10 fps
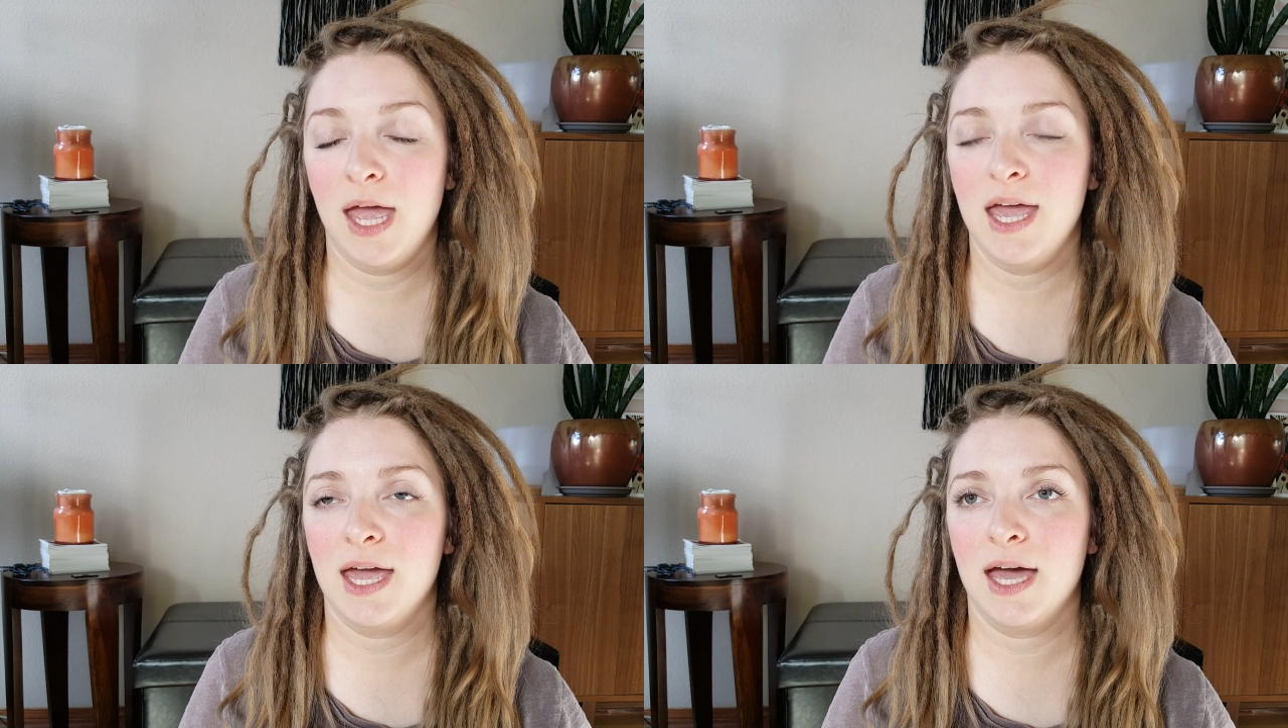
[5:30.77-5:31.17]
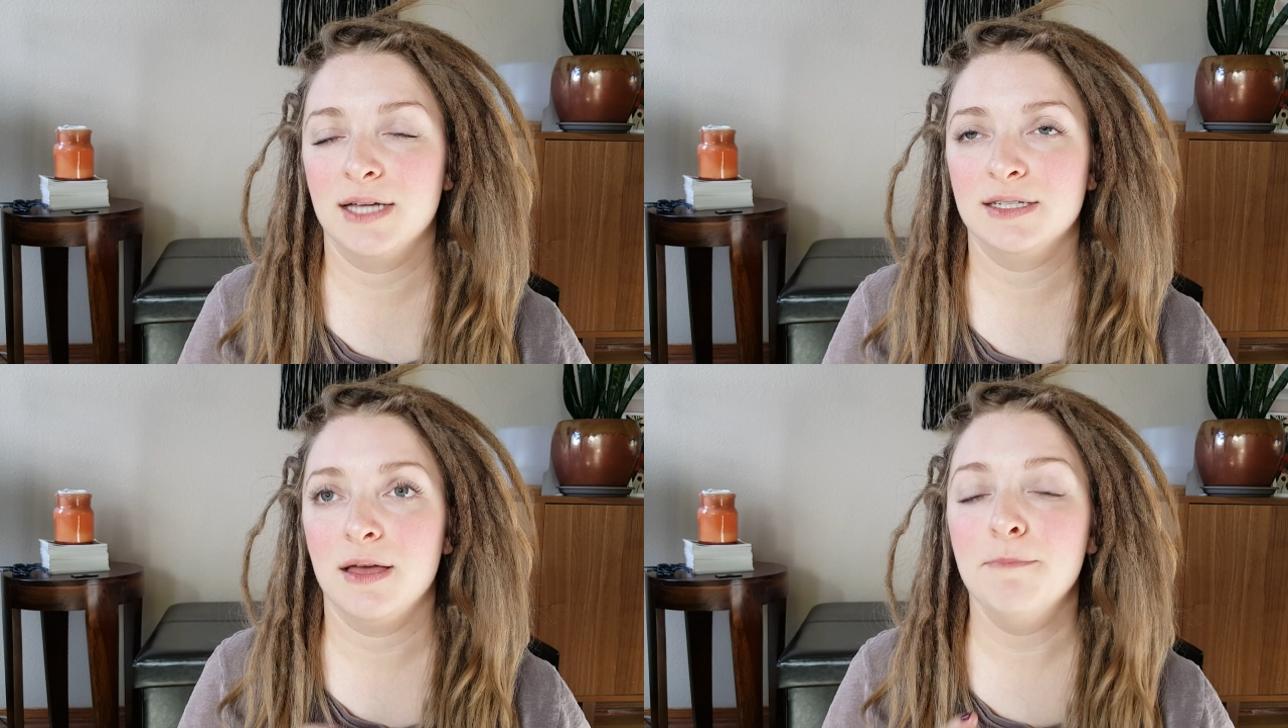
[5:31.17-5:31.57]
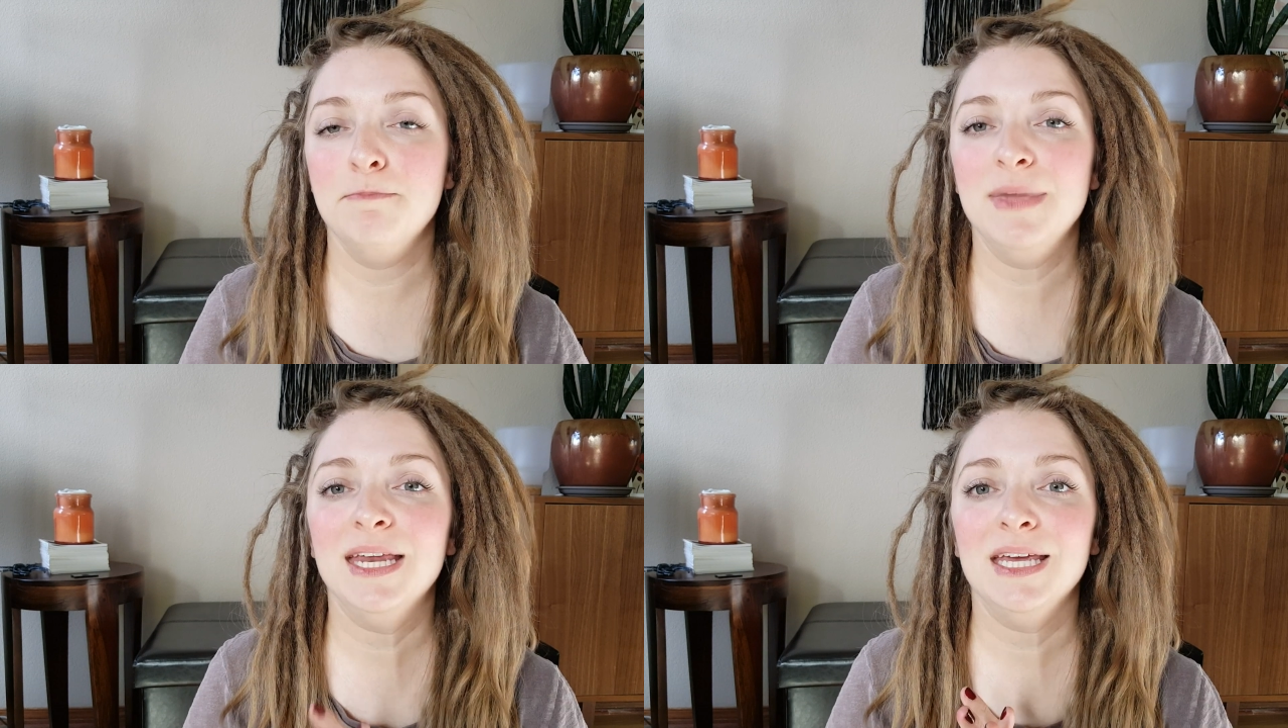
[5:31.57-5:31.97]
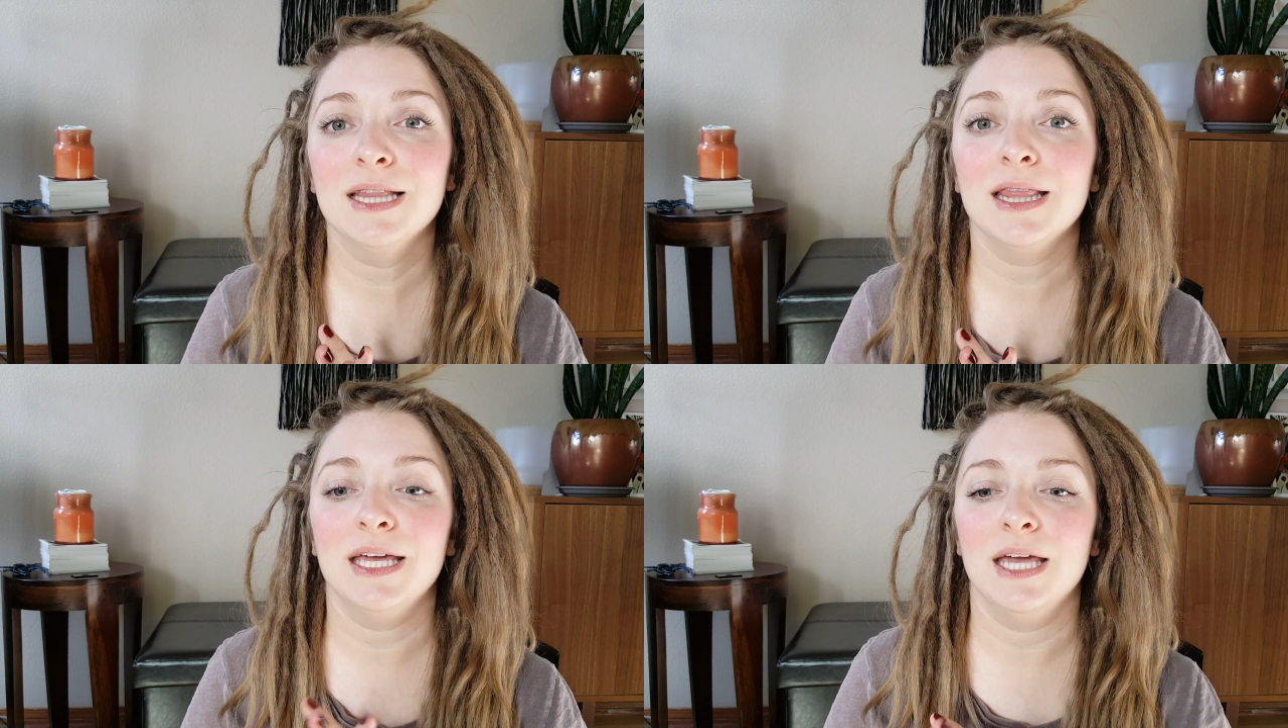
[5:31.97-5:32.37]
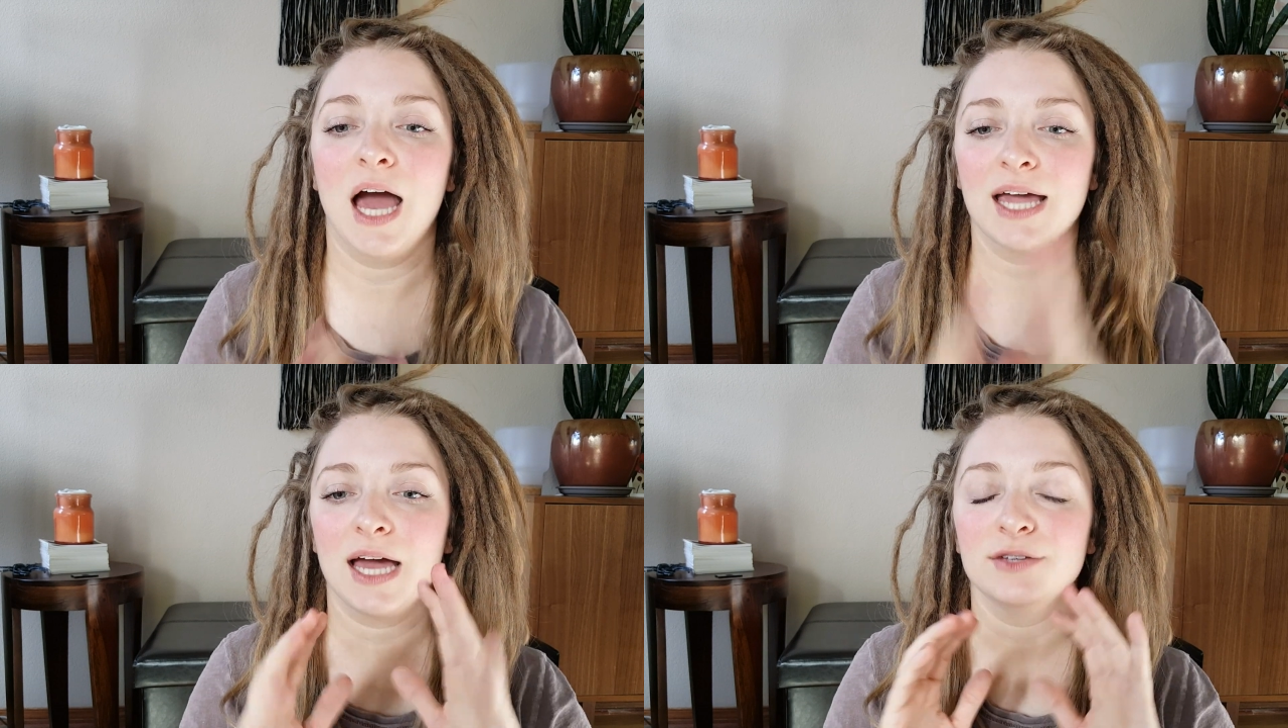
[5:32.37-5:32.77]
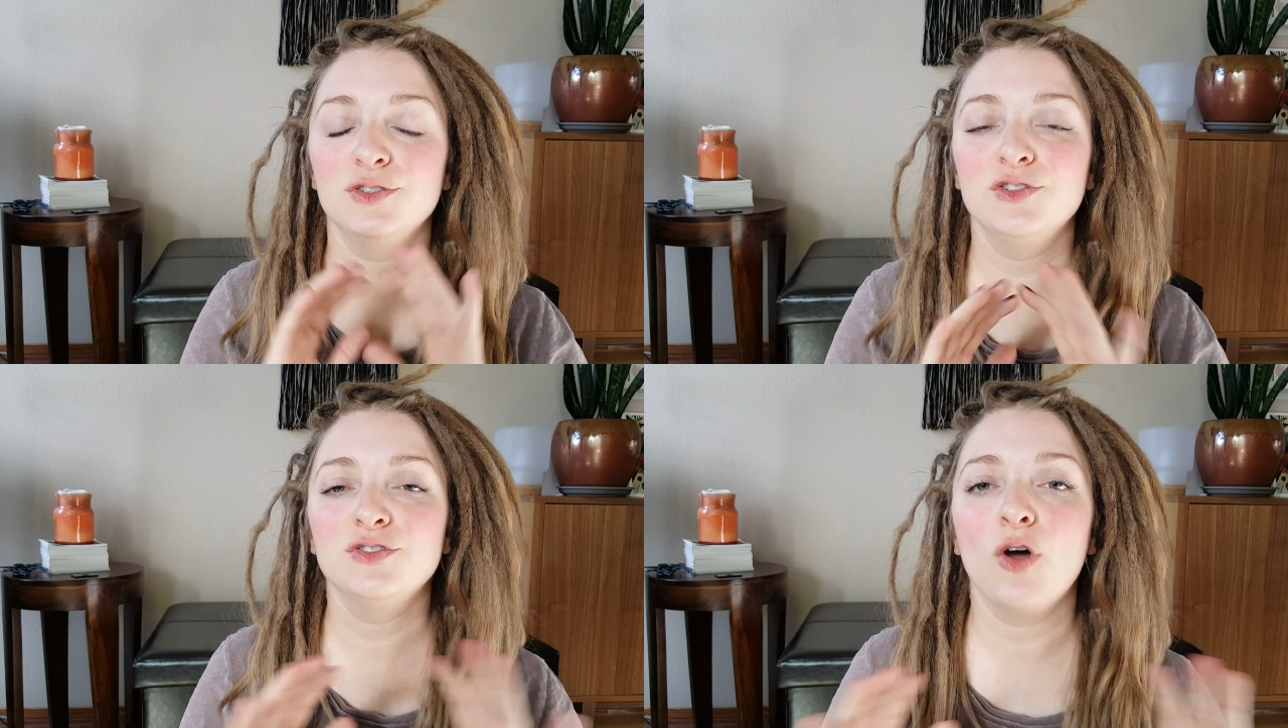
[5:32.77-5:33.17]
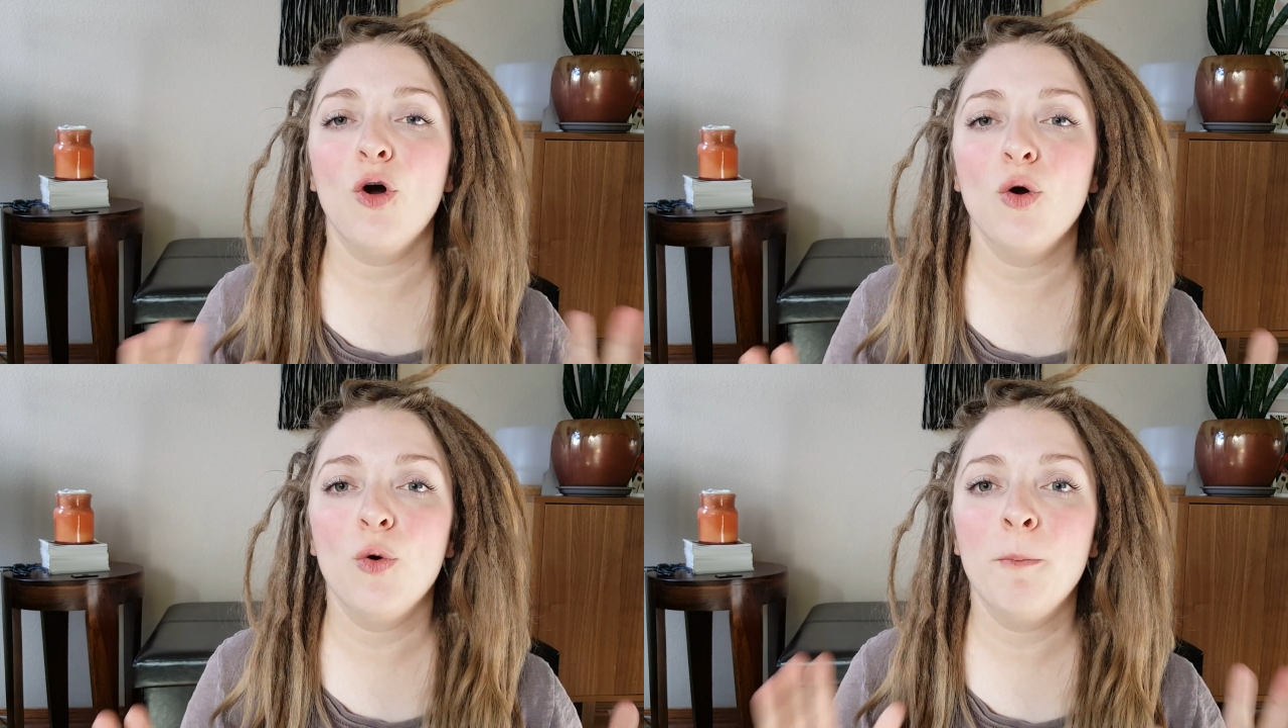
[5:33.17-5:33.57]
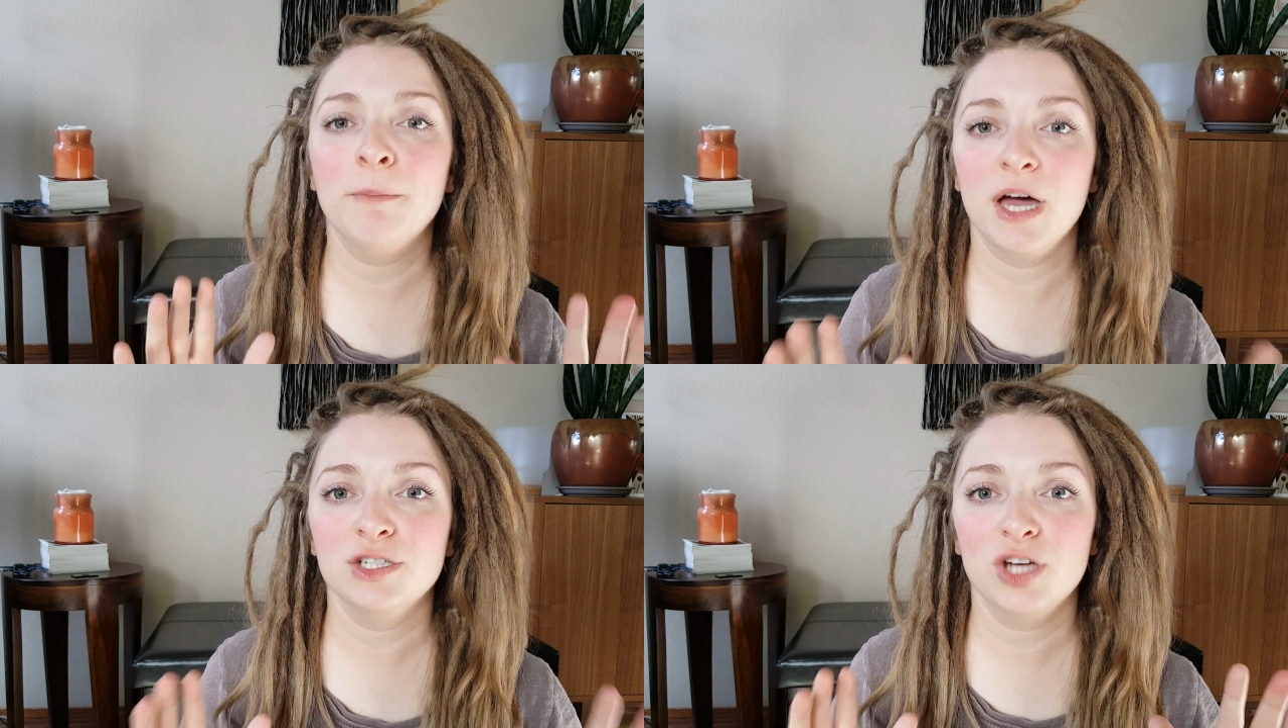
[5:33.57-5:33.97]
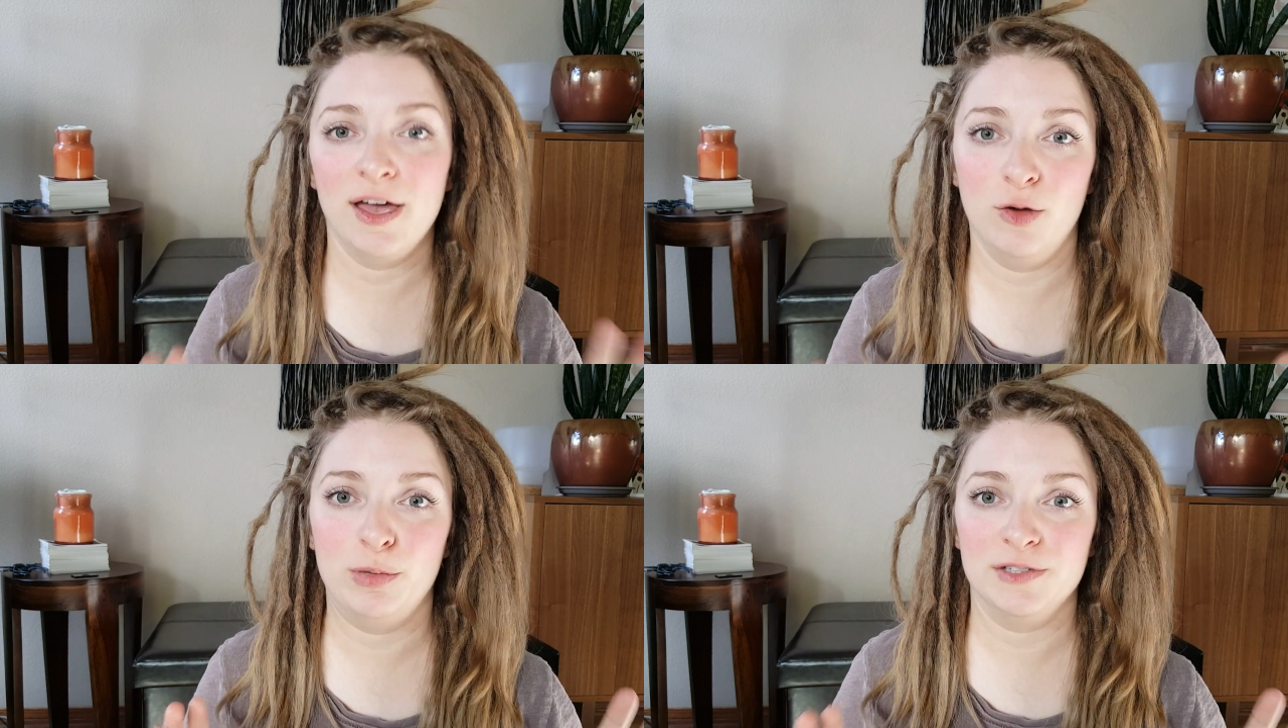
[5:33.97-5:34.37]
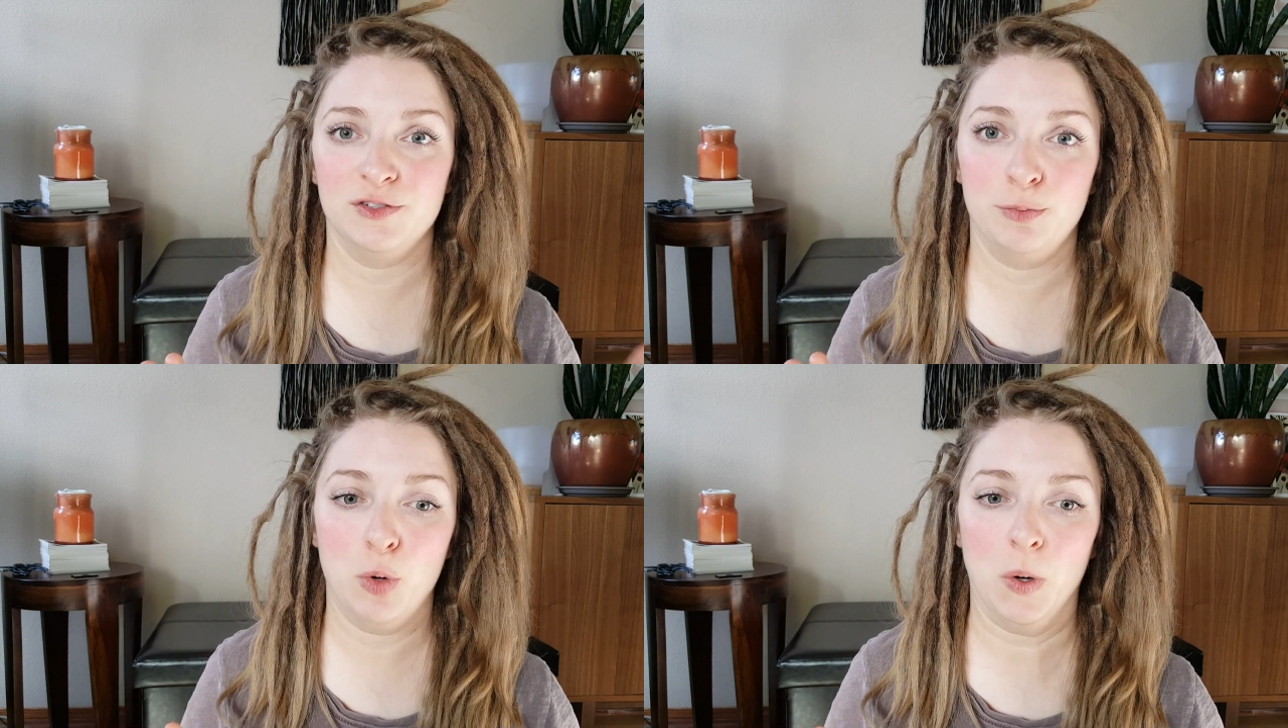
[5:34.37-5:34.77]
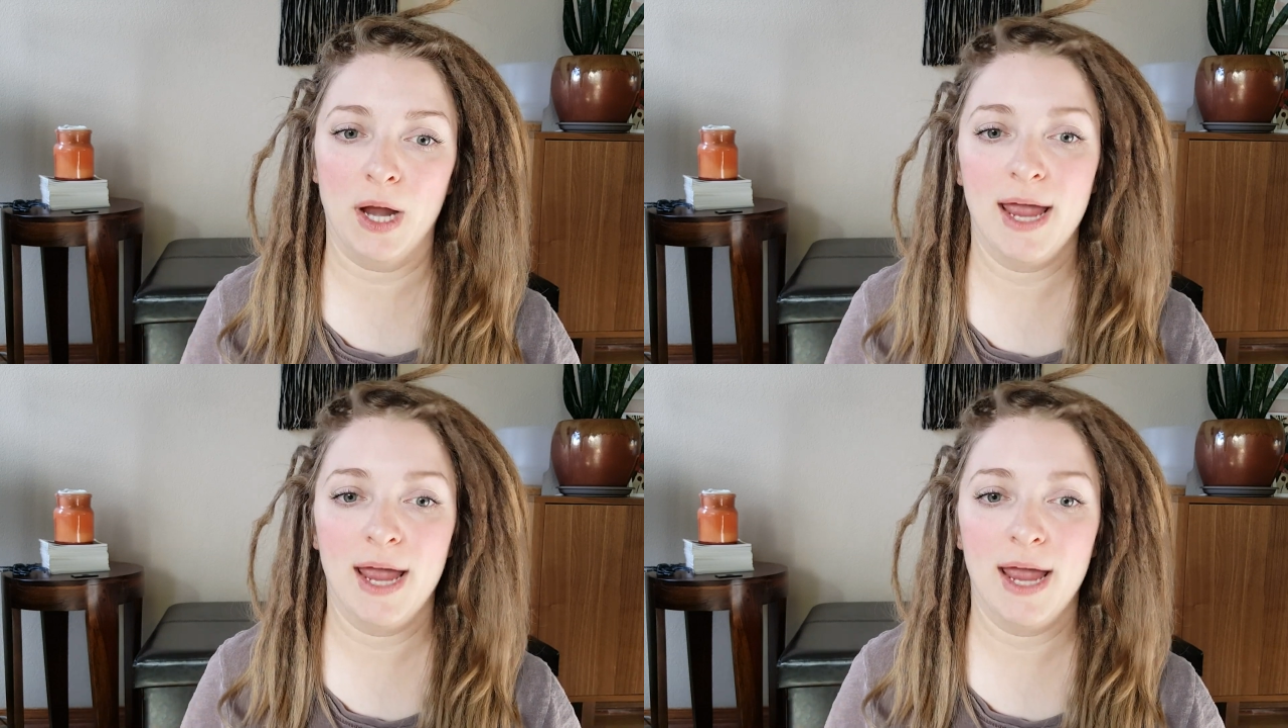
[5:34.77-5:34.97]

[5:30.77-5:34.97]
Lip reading: And immediately I got so much help and support.